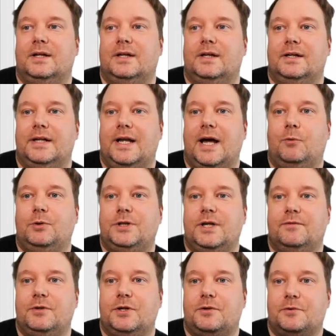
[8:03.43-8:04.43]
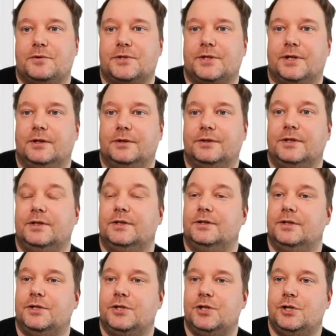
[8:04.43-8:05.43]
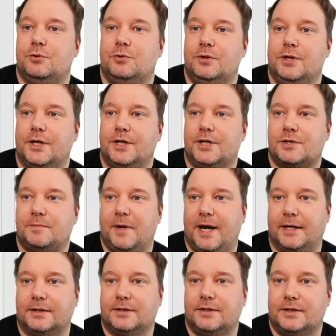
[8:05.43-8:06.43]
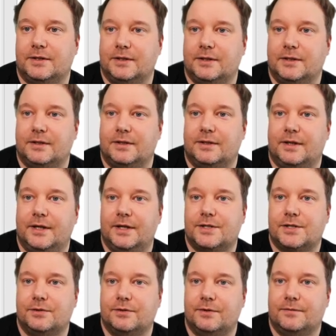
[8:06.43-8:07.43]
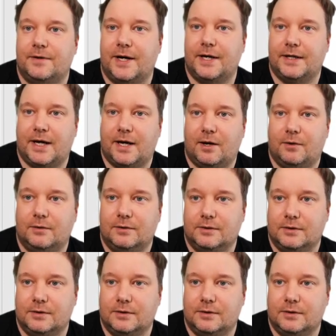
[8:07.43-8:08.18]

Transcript: that would give you a result that you expect. Right? So if I now